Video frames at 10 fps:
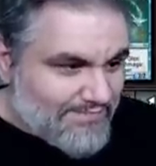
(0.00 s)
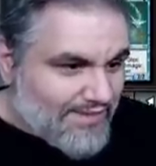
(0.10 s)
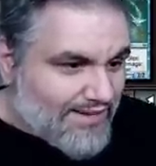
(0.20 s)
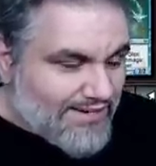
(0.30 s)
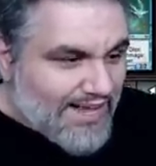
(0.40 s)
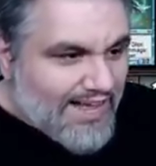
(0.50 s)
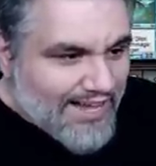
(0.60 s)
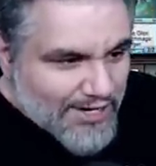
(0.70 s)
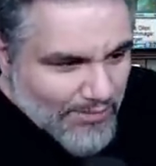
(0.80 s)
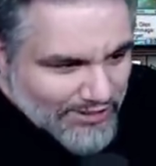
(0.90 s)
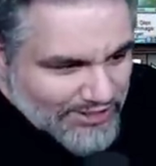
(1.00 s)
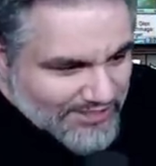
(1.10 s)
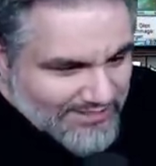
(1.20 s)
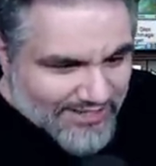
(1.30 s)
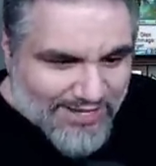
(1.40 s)
Well. Hi, you're
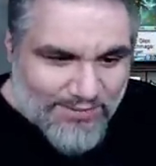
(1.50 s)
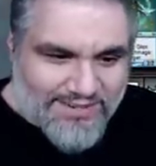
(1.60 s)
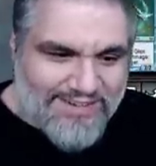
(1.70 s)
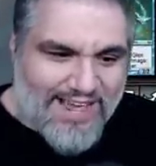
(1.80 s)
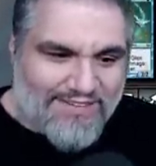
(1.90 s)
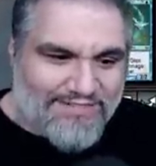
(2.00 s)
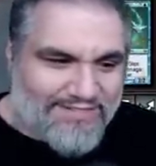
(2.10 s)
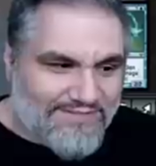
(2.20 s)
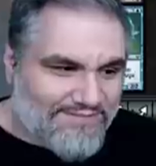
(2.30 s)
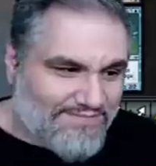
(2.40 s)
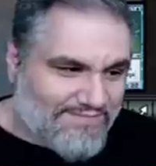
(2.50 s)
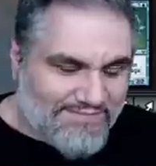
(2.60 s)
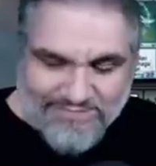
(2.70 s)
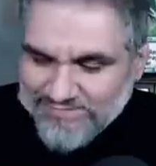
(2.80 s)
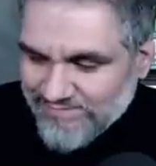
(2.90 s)
watching Tuck It with Tef. They have
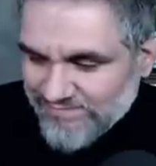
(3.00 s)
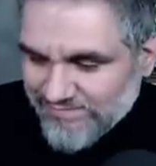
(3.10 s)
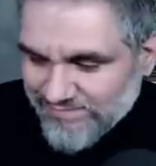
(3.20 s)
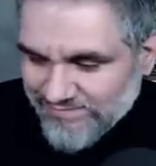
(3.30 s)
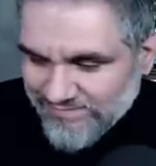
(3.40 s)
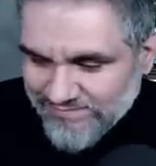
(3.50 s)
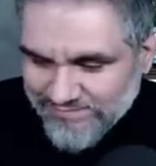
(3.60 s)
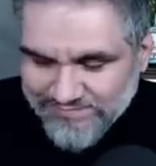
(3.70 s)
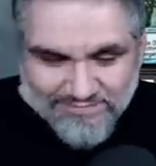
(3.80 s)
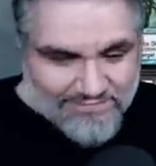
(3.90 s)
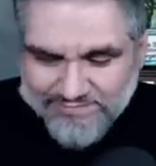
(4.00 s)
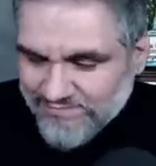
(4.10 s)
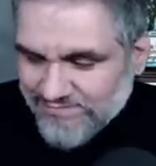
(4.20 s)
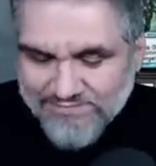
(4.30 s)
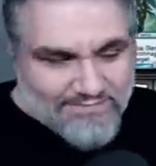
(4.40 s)
exactly one red. It's going to be
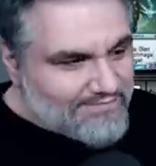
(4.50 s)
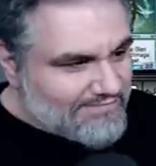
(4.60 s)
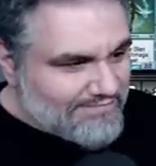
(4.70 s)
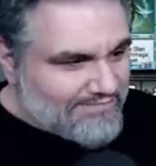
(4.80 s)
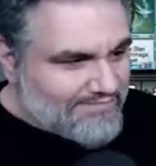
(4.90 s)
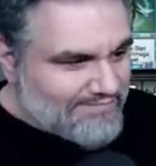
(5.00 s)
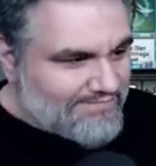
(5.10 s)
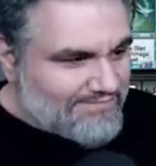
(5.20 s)
stupid dead inside.